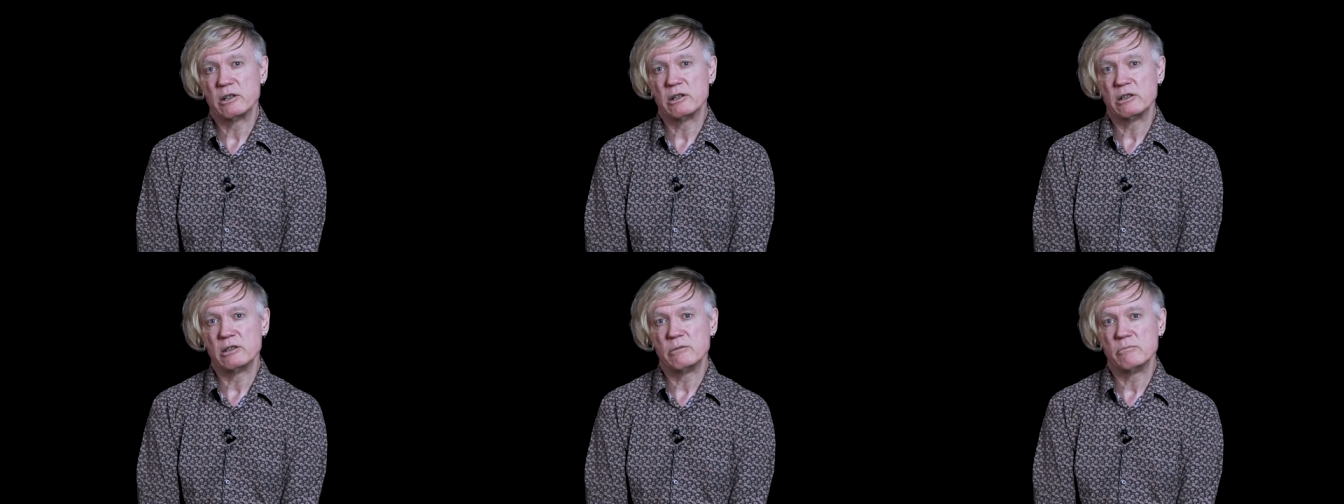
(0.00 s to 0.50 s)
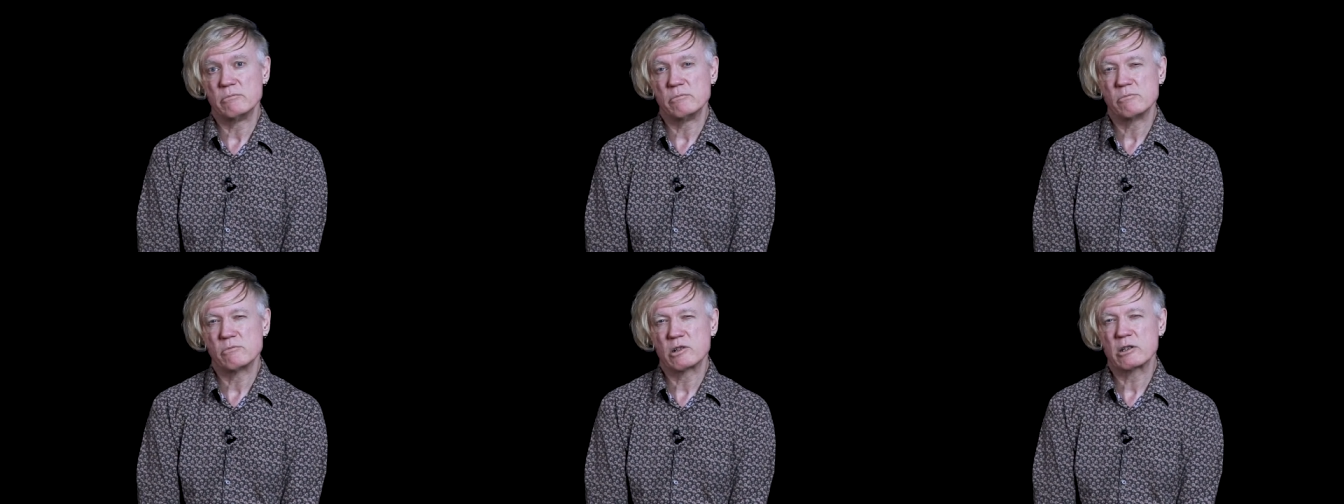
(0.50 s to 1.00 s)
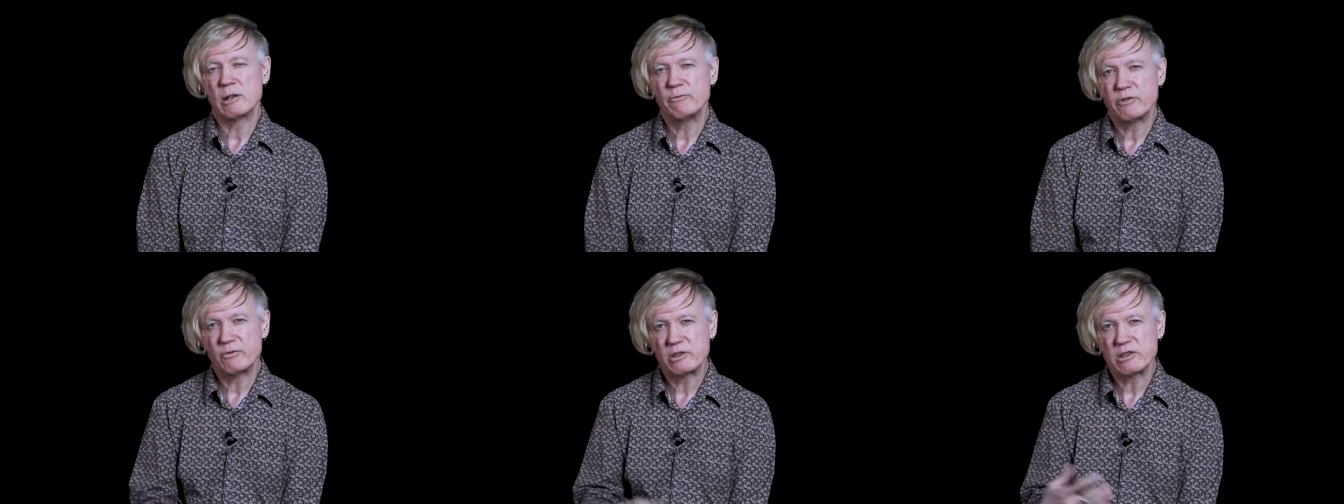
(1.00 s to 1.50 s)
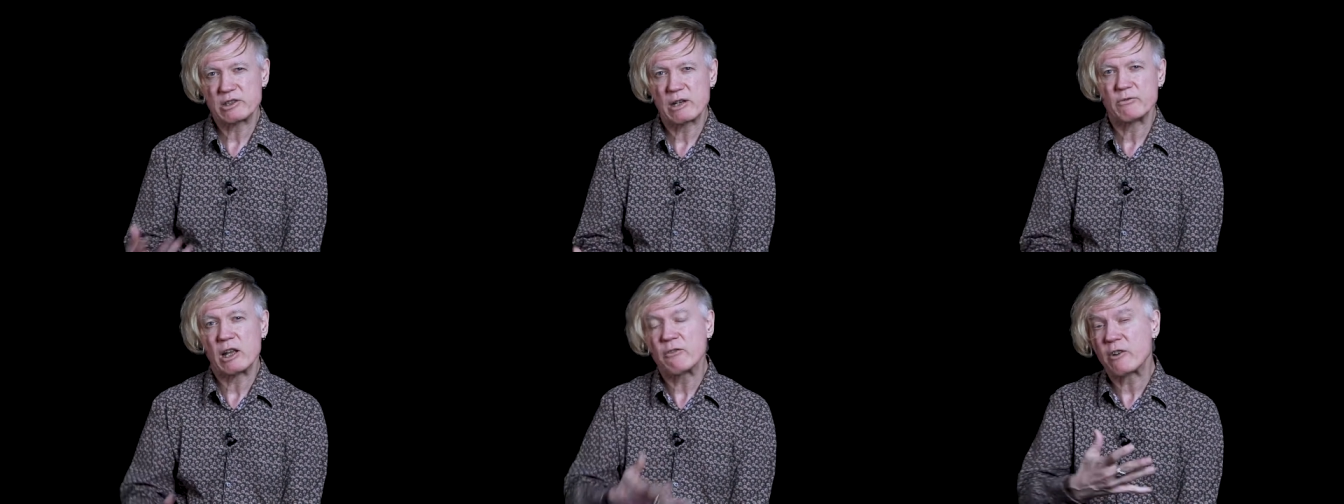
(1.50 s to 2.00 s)
Um, Club
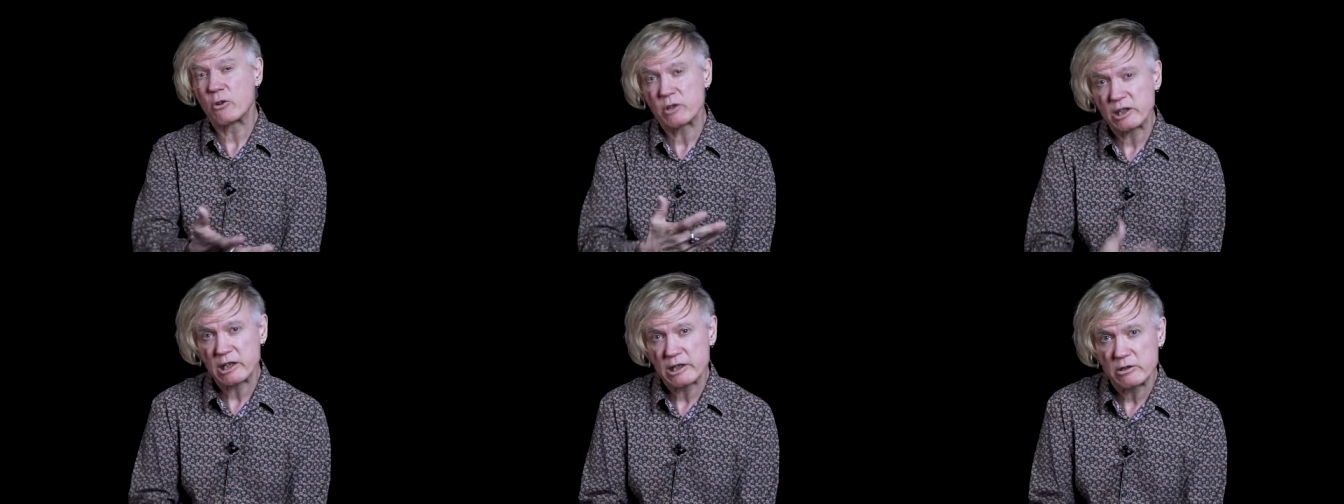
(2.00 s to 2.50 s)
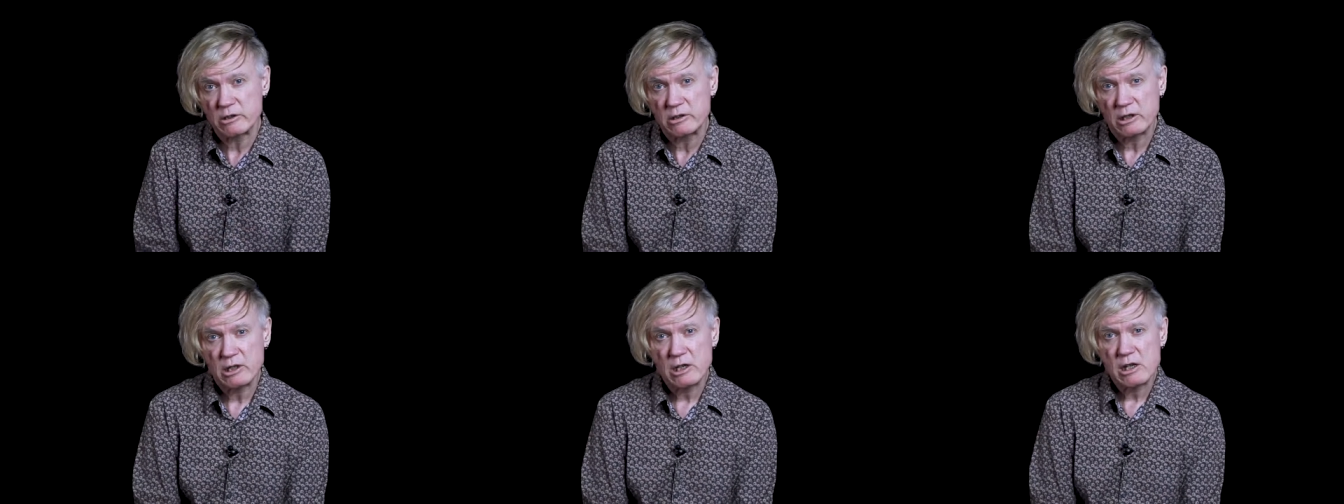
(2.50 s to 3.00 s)
57, I found that I could